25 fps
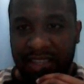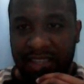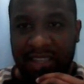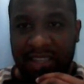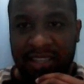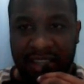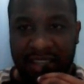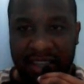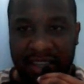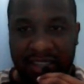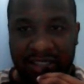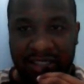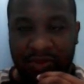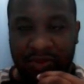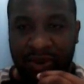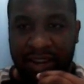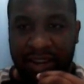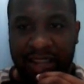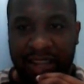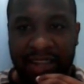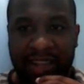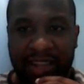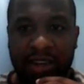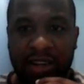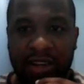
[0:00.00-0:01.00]

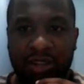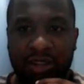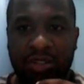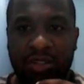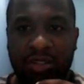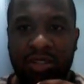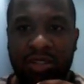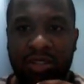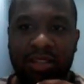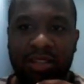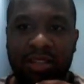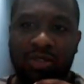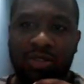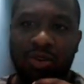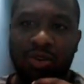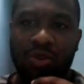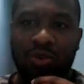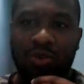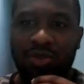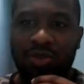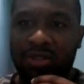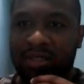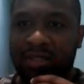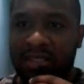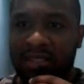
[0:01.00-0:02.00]
It's right here.
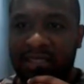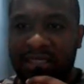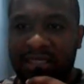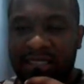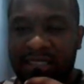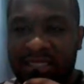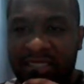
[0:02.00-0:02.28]
So